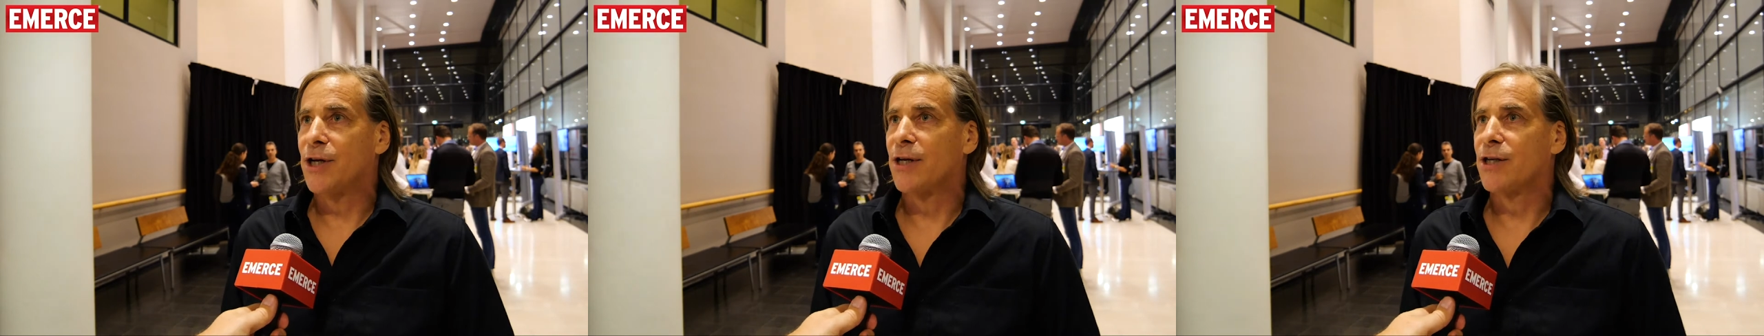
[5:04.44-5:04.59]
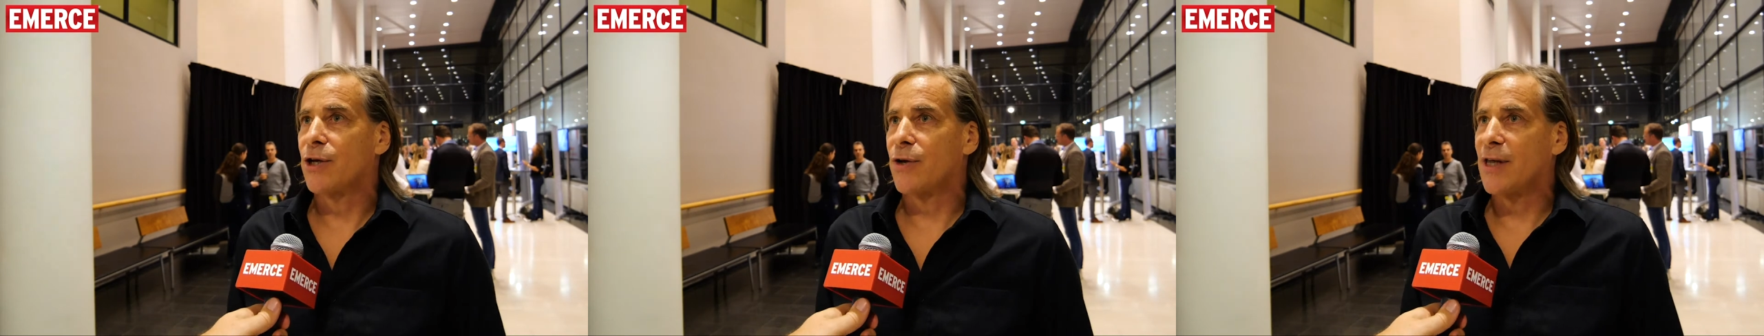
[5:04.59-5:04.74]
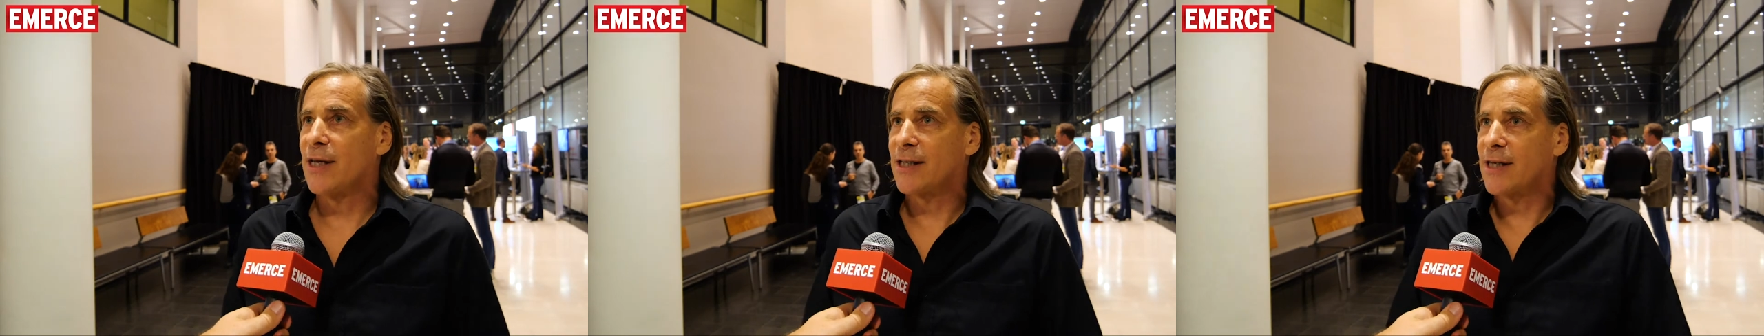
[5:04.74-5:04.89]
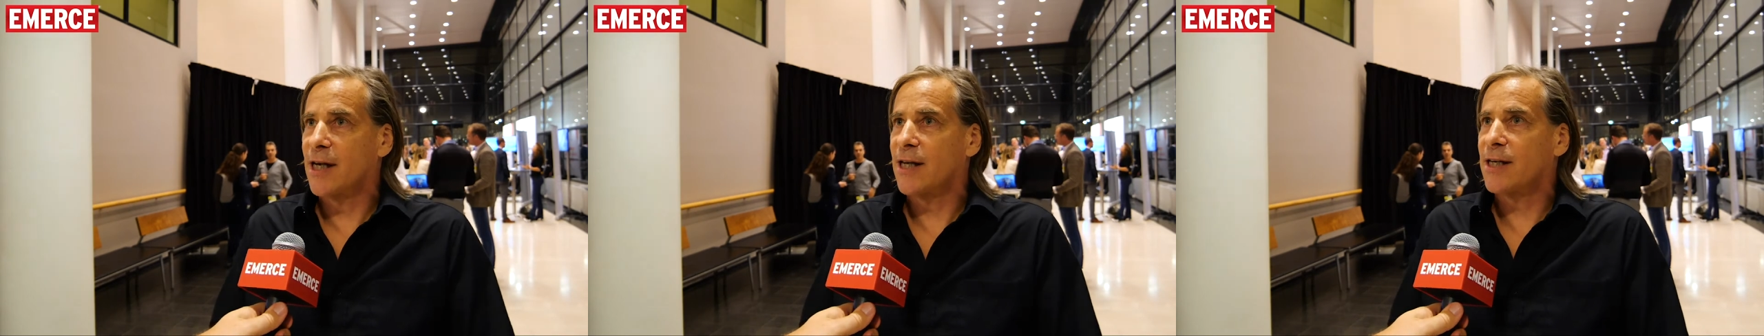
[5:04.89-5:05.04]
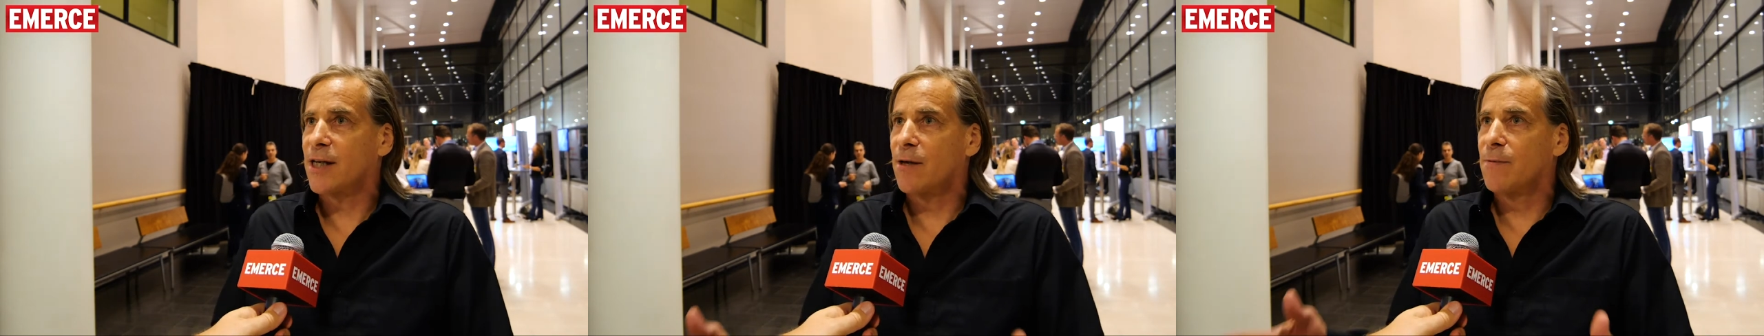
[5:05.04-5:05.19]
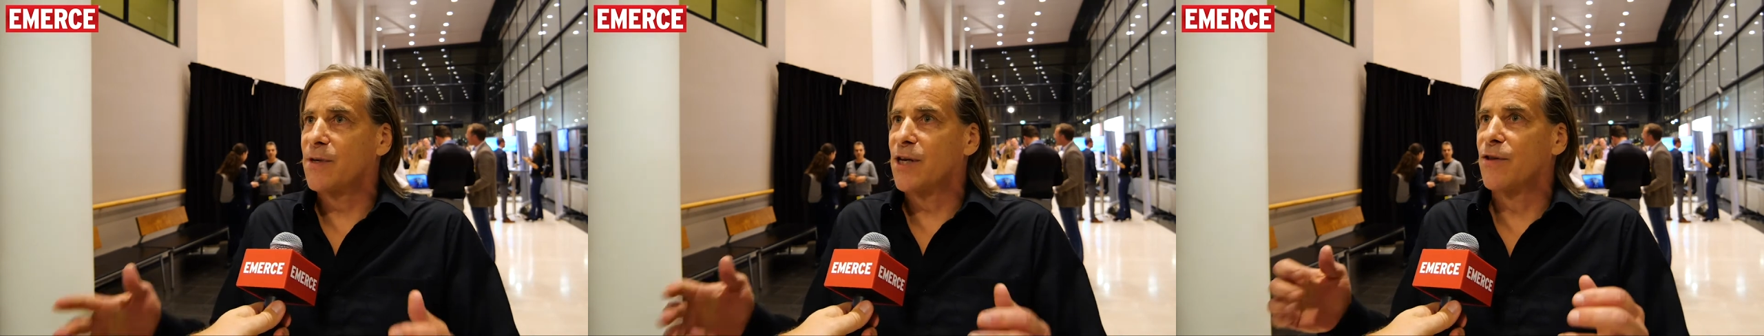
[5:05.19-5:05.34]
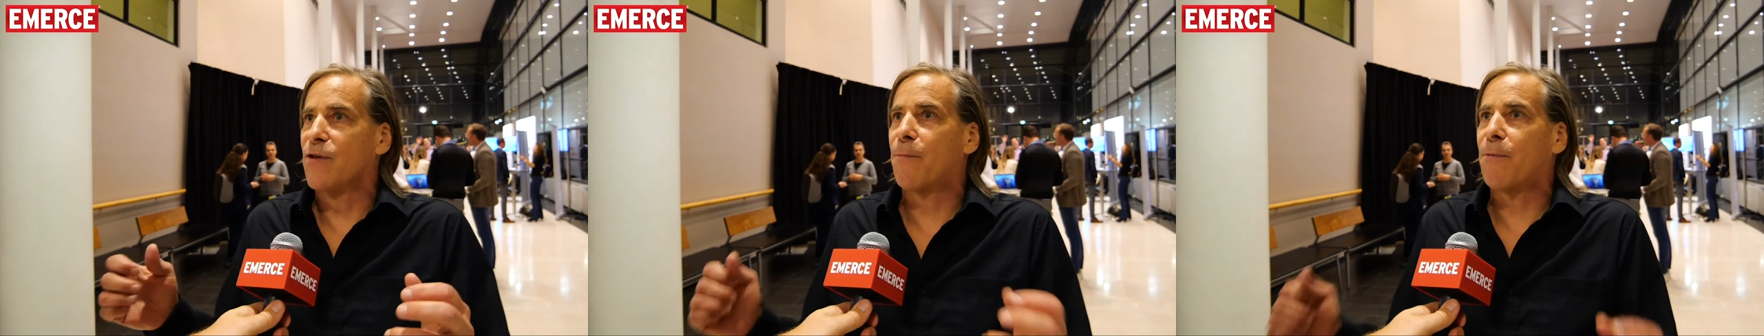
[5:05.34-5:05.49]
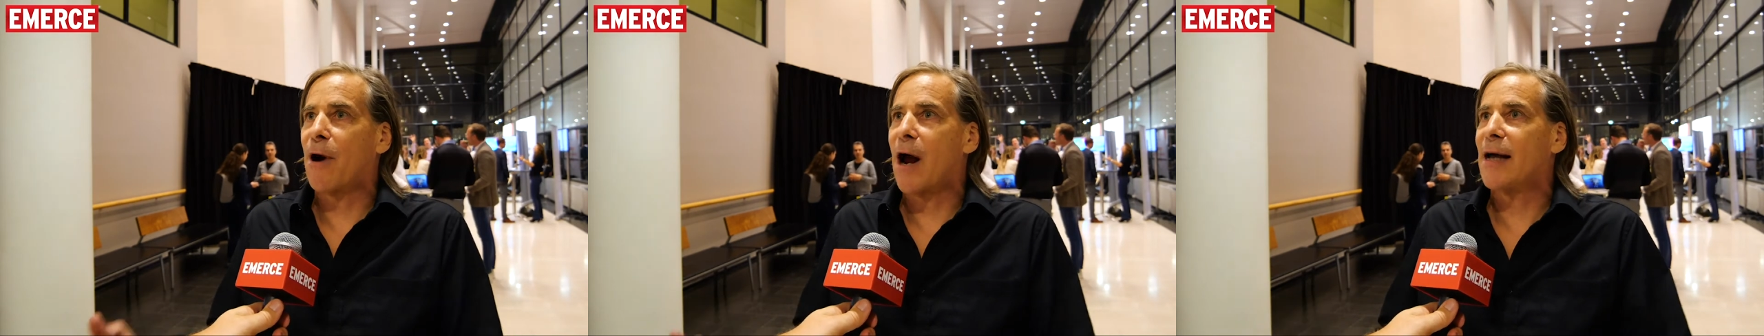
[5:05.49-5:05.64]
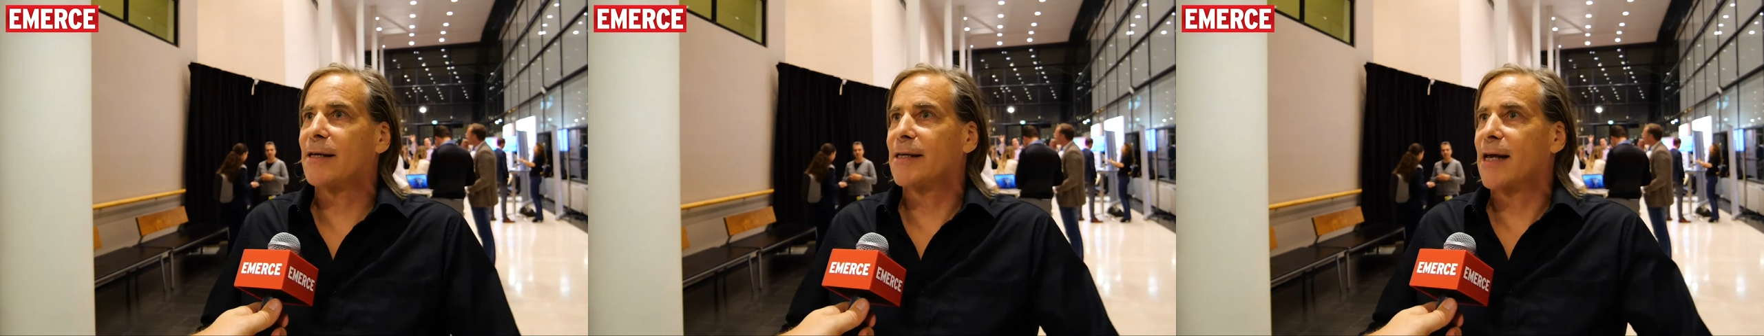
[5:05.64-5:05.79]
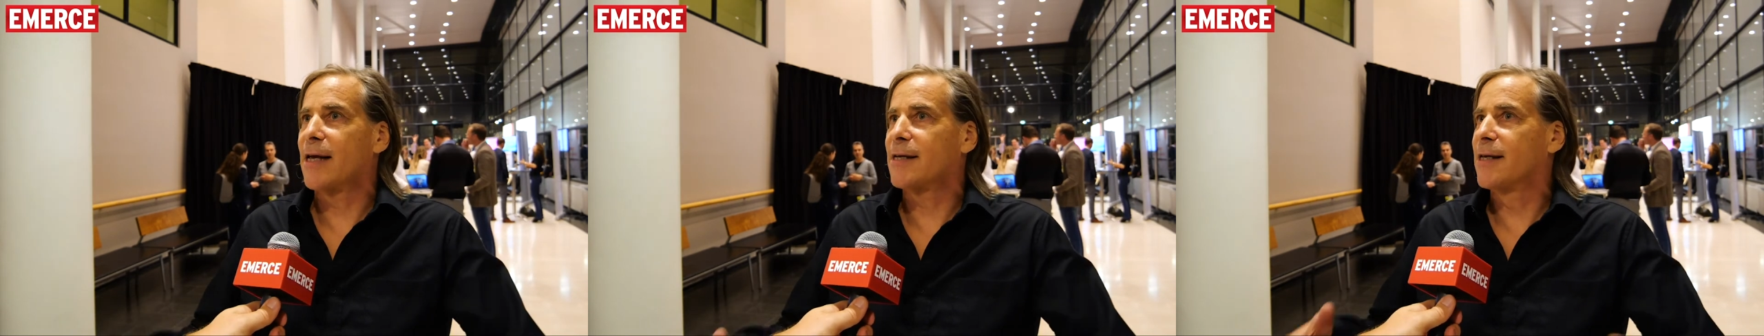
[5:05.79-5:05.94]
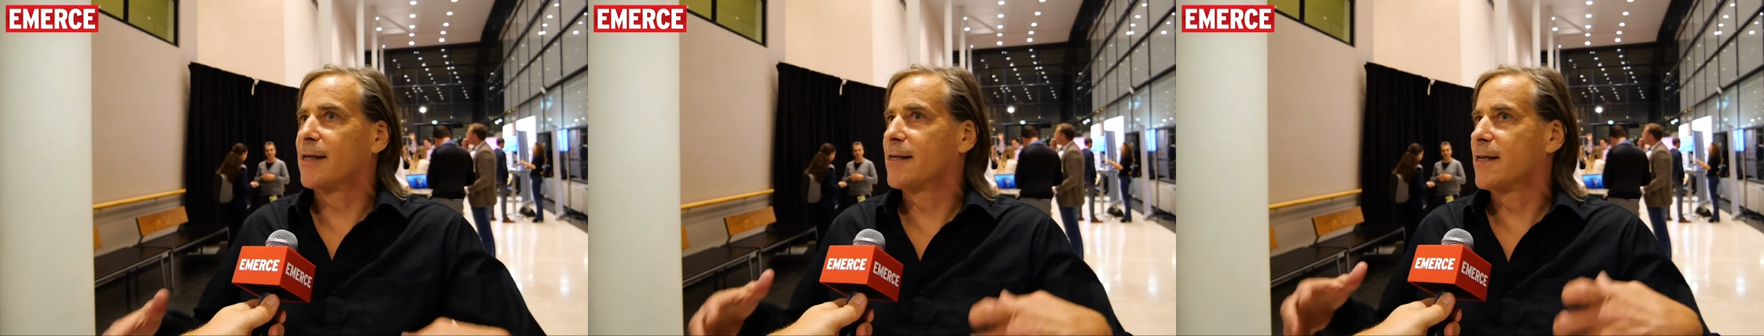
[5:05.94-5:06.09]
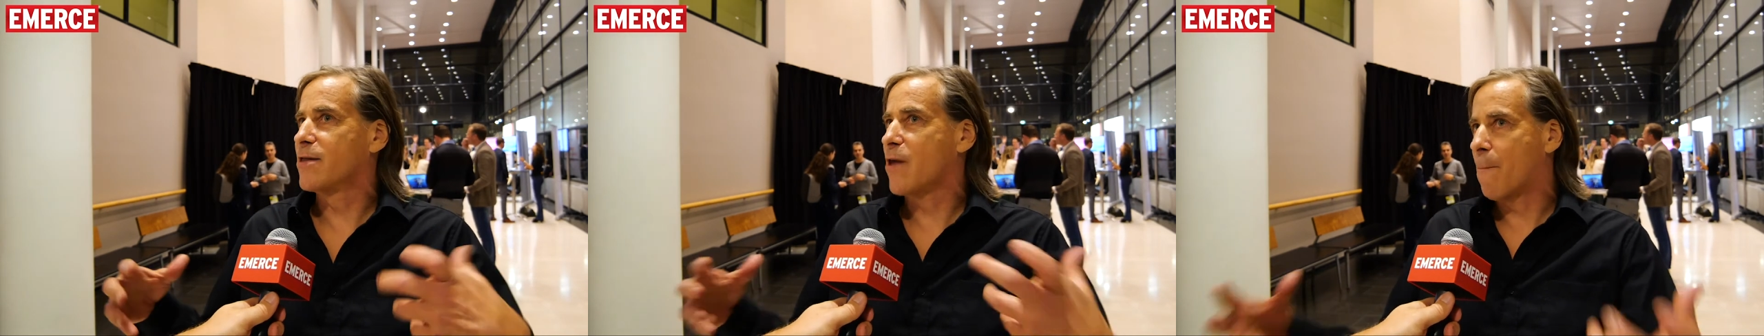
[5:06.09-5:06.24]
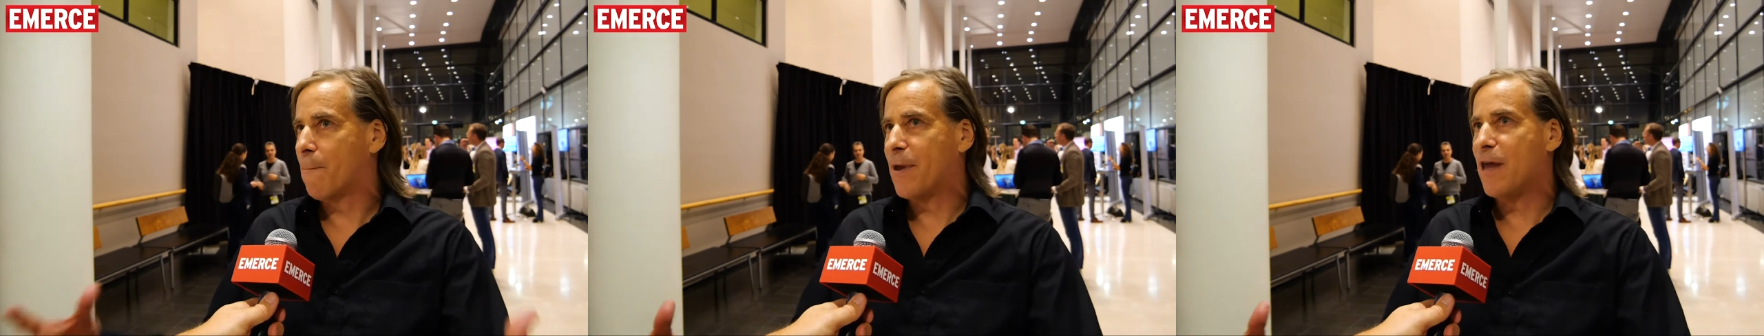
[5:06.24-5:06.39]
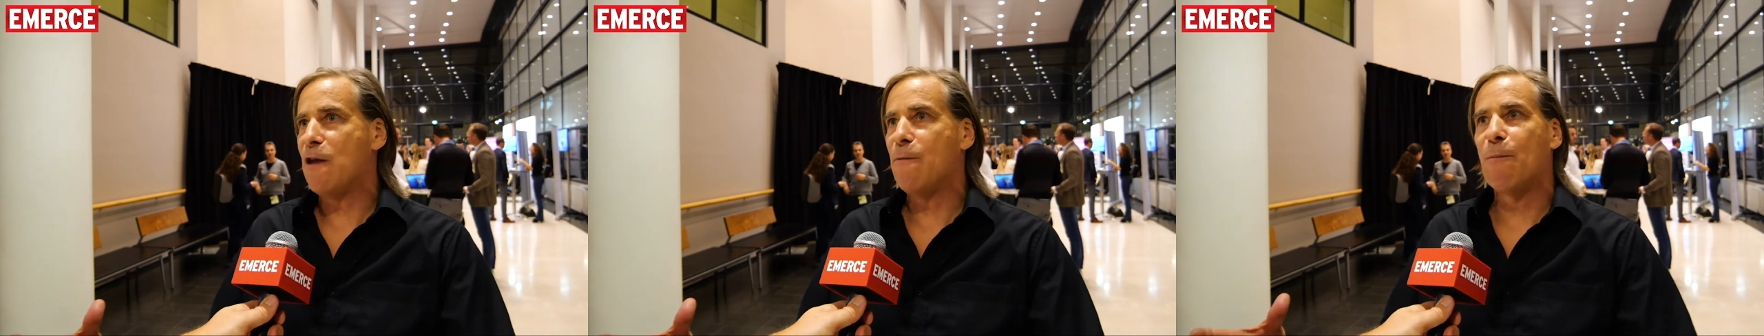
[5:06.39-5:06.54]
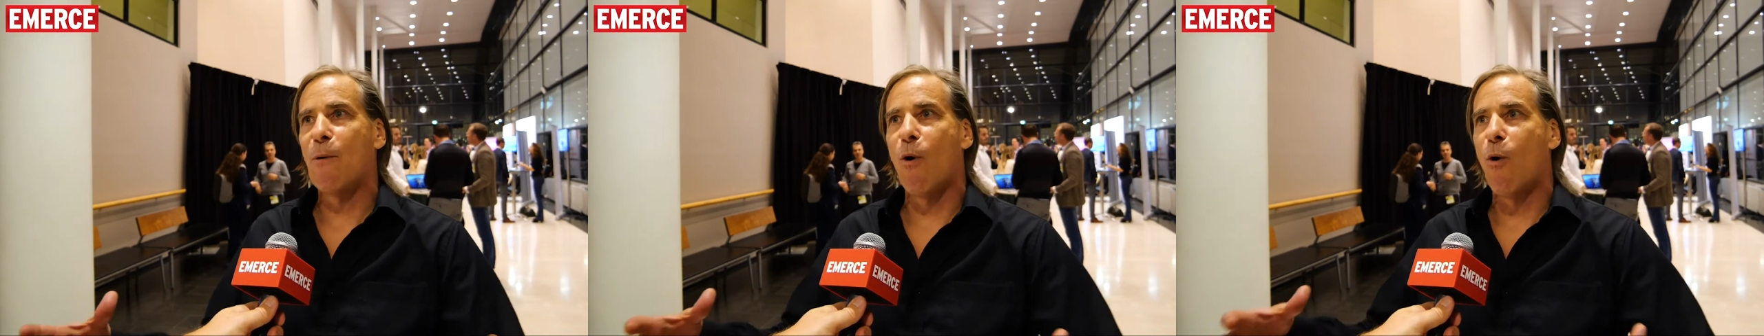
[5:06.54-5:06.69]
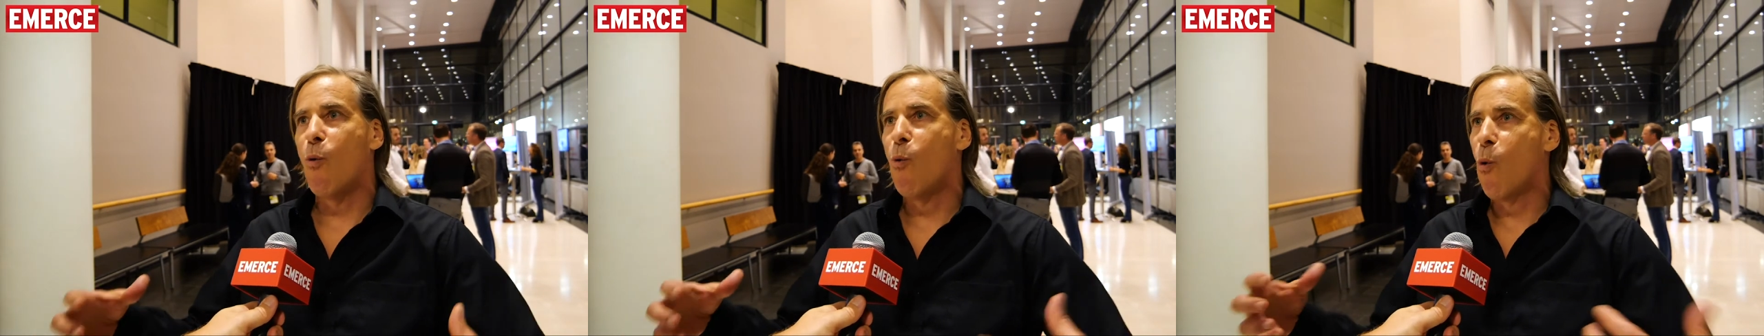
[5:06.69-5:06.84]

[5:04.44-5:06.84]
And so the systems and the processes and the people